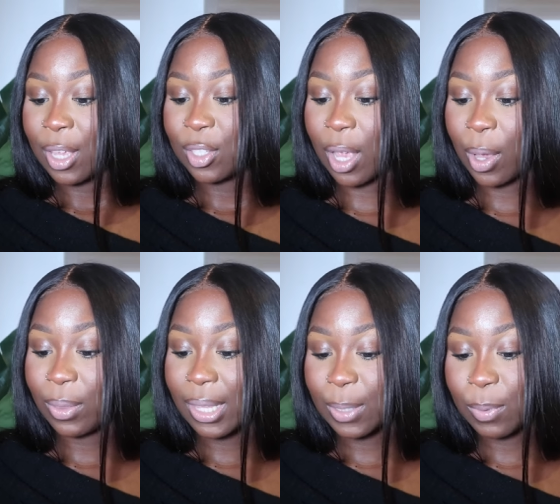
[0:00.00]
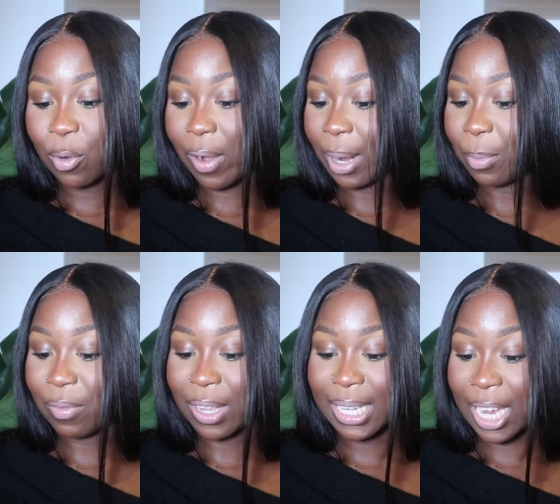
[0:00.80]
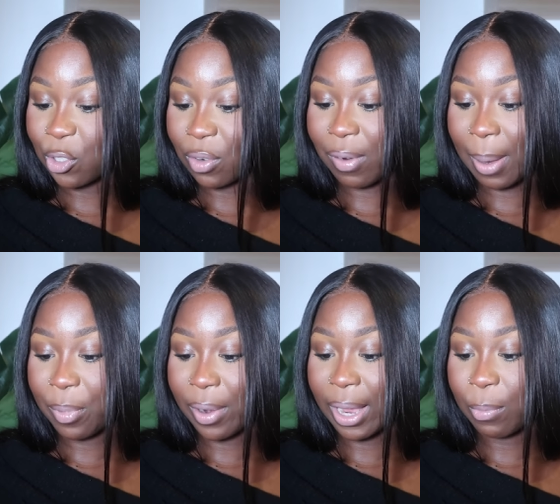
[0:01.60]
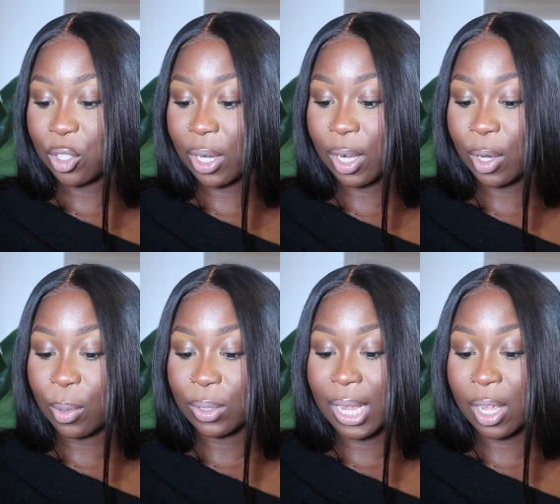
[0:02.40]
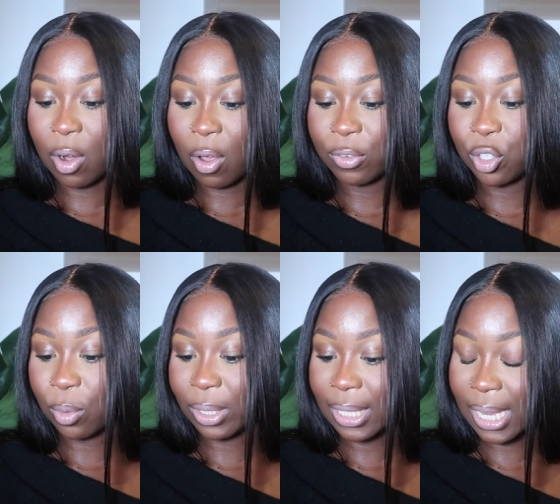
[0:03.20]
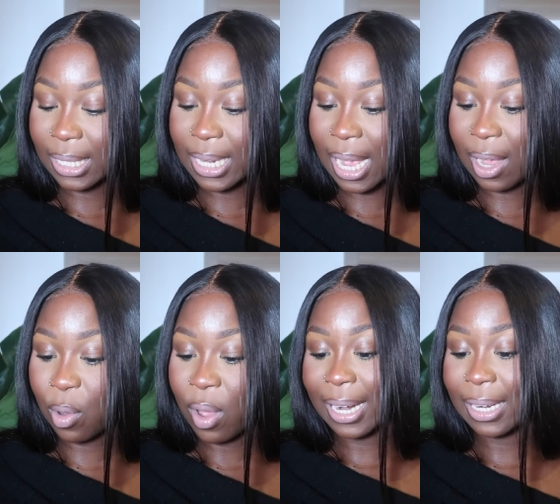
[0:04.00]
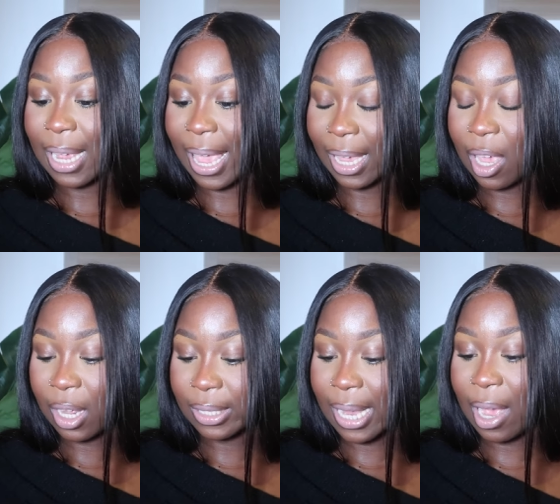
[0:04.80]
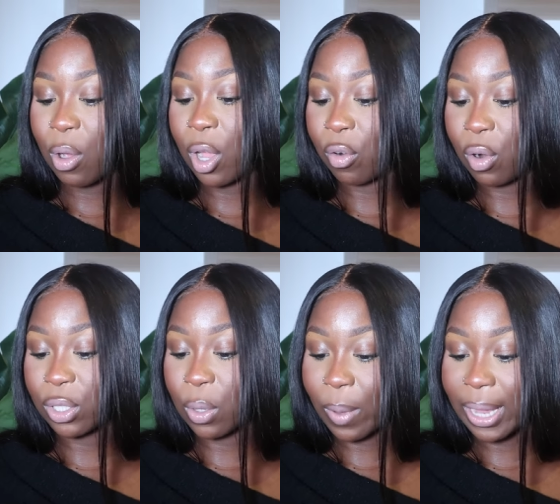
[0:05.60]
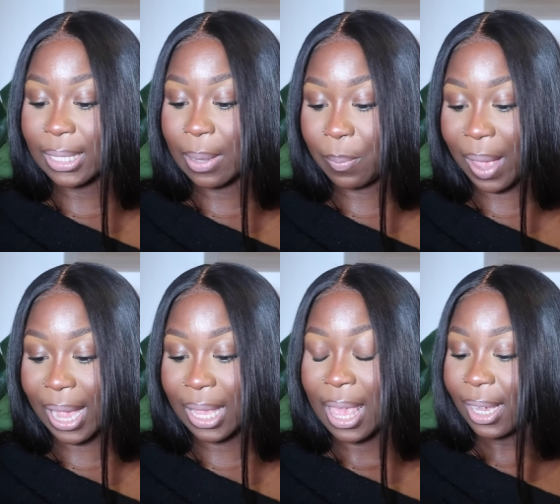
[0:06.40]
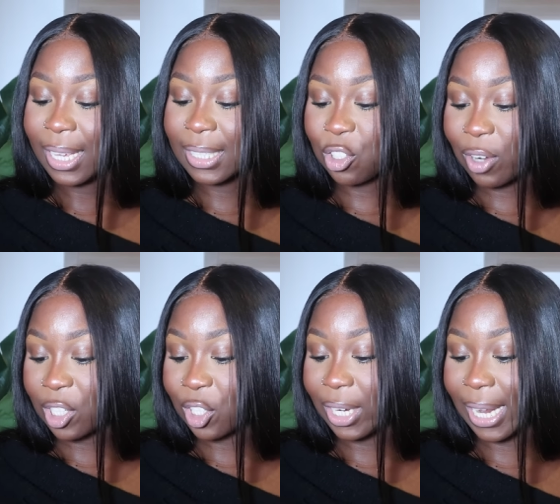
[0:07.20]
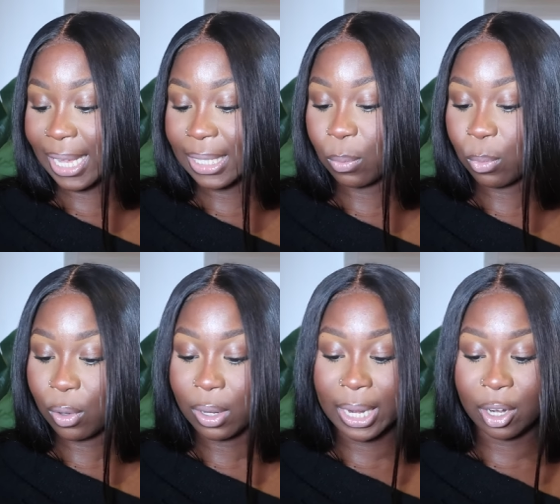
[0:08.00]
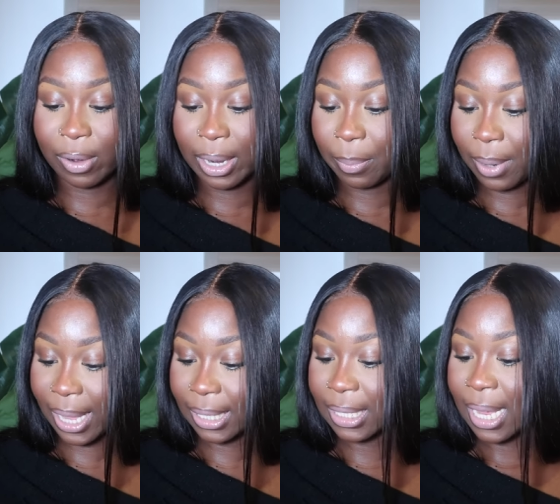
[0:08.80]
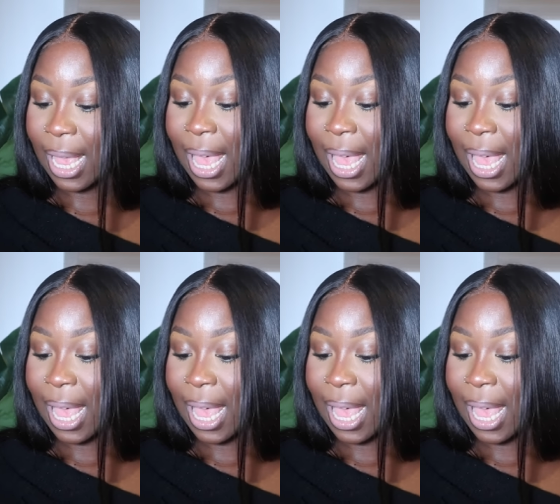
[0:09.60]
So this was created with a textured fabric which includes like an off shoulder detail and a cutout across the waist and back. It is a stretchy knit wool and acrylic blend.